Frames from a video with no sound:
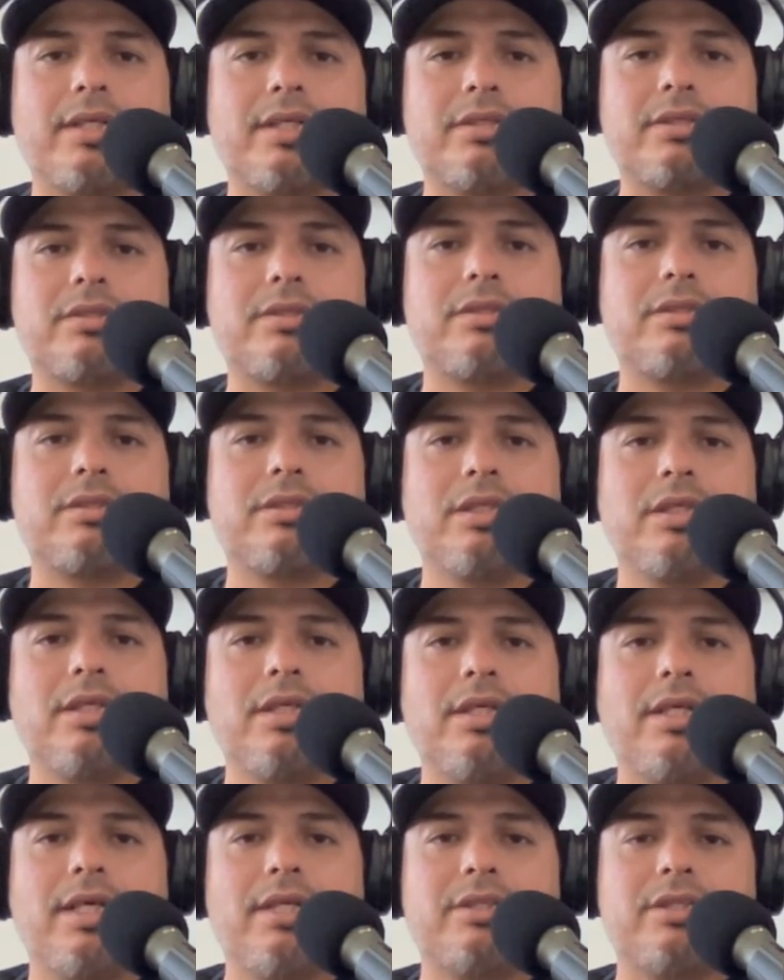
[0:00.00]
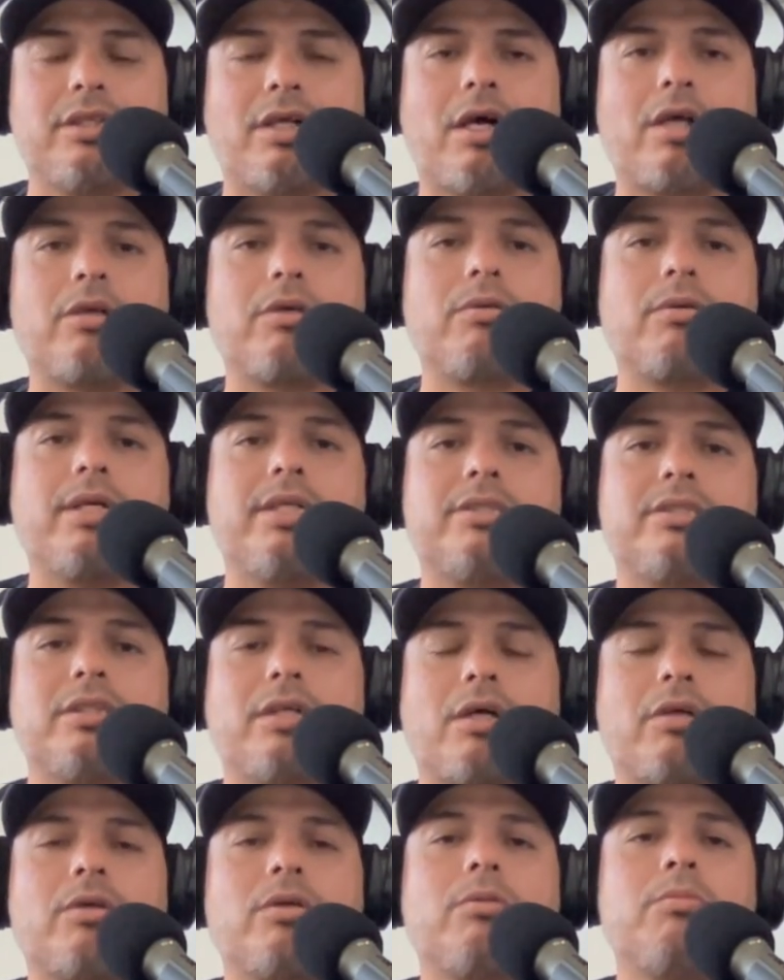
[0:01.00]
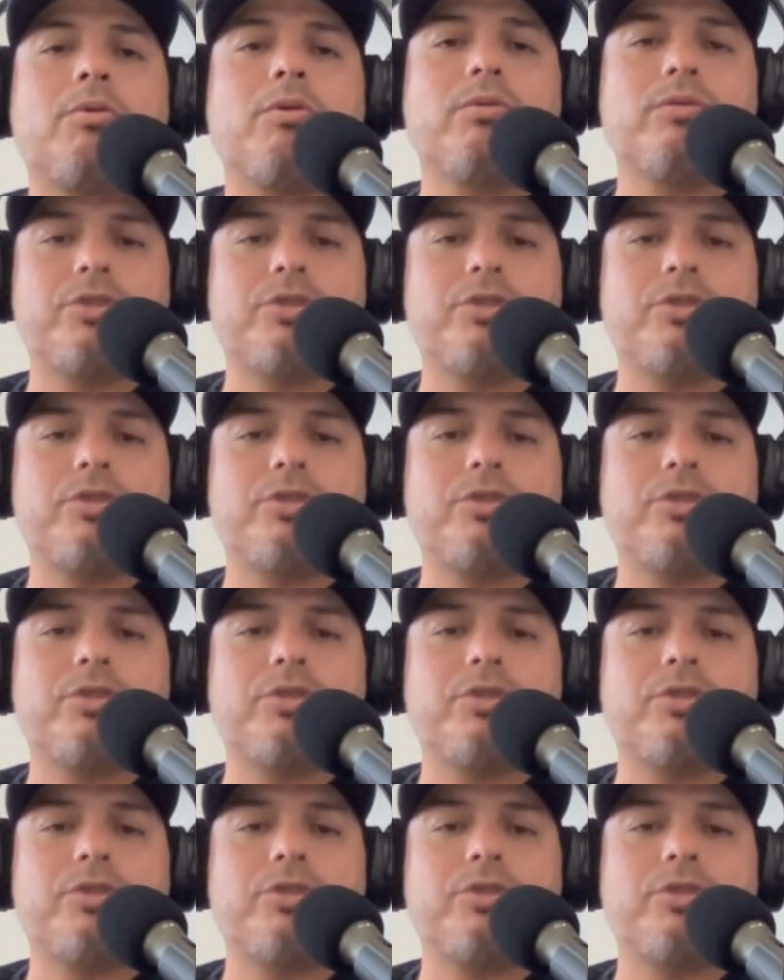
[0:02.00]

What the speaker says: It's an honorable